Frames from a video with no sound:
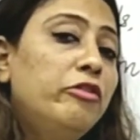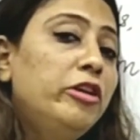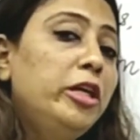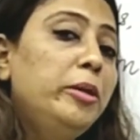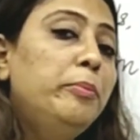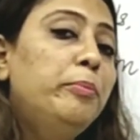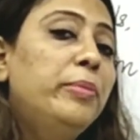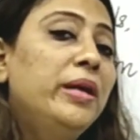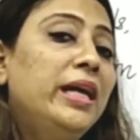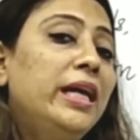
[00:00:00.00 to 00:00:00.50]

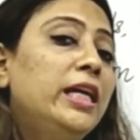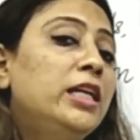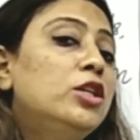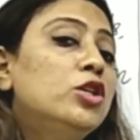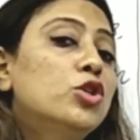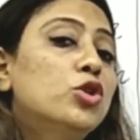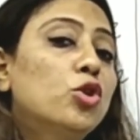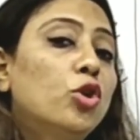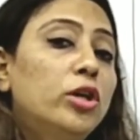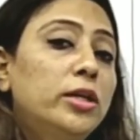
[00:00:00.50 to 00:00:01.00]
We
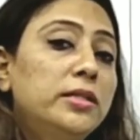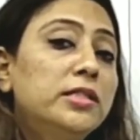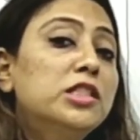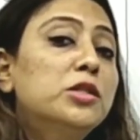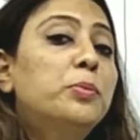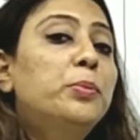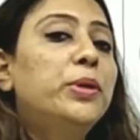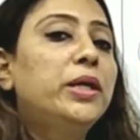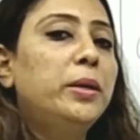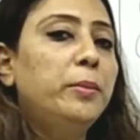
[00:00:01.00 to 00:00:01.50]
pay
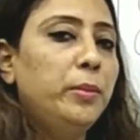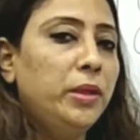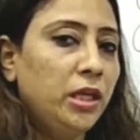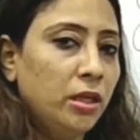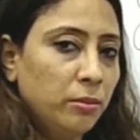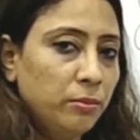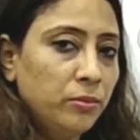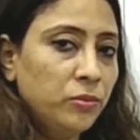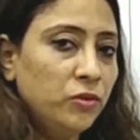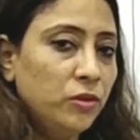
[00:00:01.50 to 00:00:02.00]
insurance
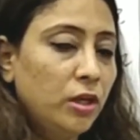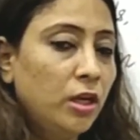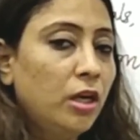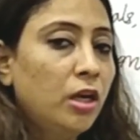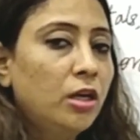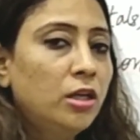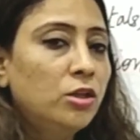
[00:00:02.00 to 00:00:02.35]
premium.